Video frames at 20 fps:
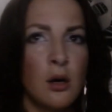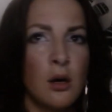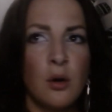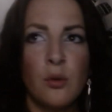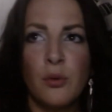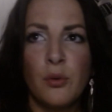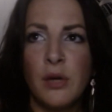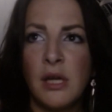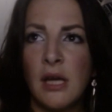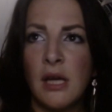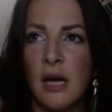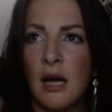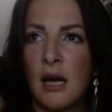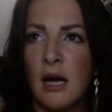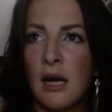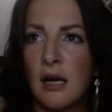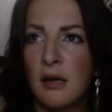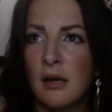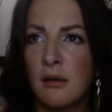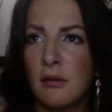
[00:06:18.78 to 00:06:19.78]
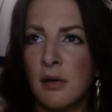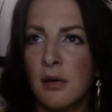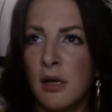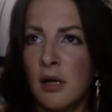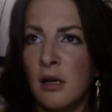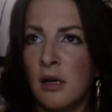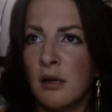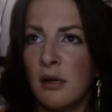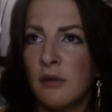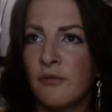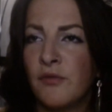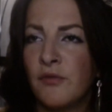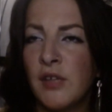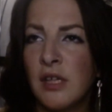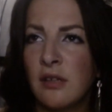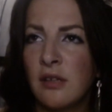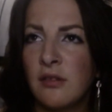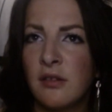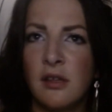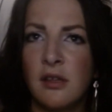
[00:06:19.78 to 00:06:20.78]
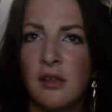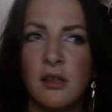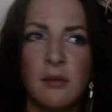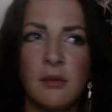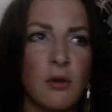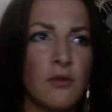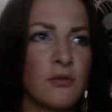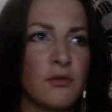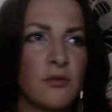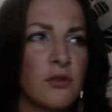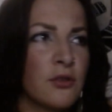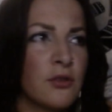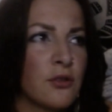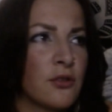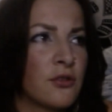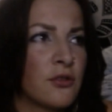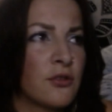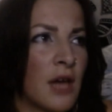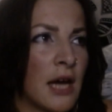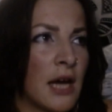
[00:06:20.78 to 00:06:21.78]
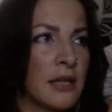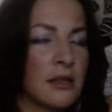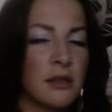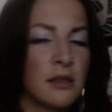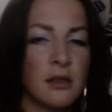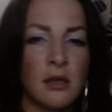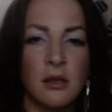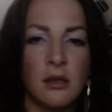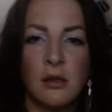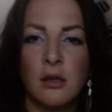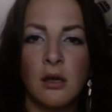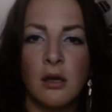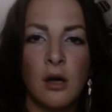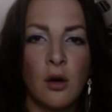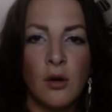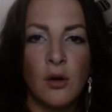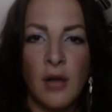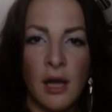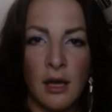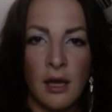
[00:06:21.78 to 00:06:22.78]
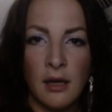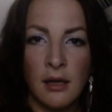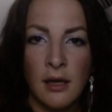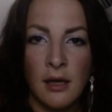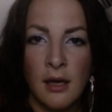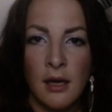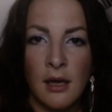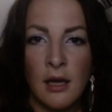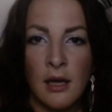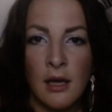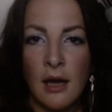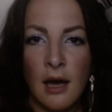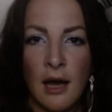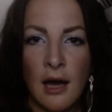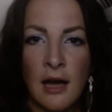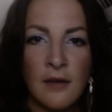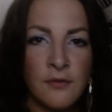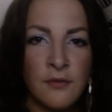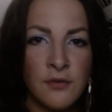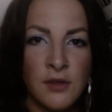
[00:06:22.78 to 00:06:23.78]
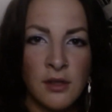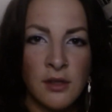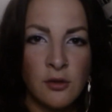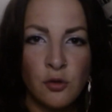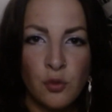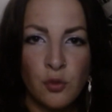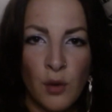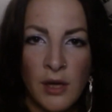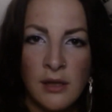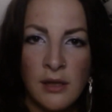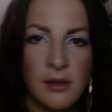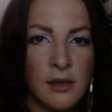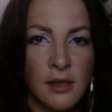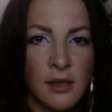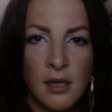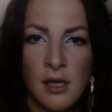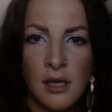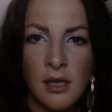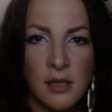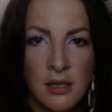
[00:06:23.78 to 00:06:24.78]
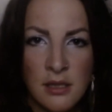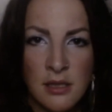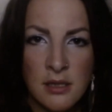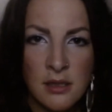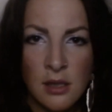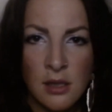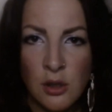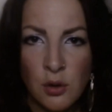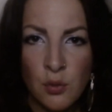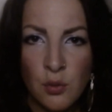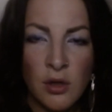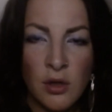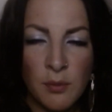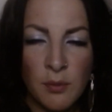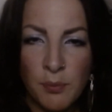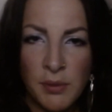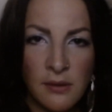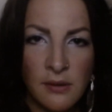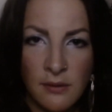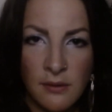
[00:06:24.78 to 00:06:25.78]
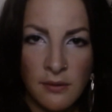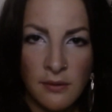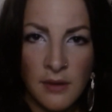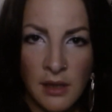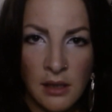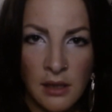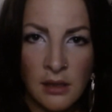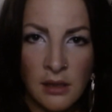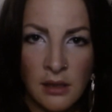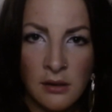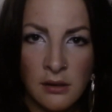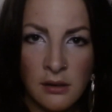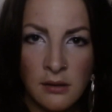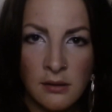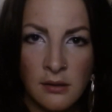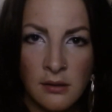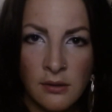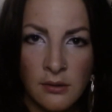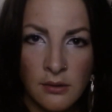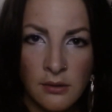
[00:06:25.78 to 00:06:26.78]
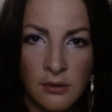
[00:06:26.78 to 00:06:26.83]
we are a victim of this society. Okay, after twenty years that you repeat this,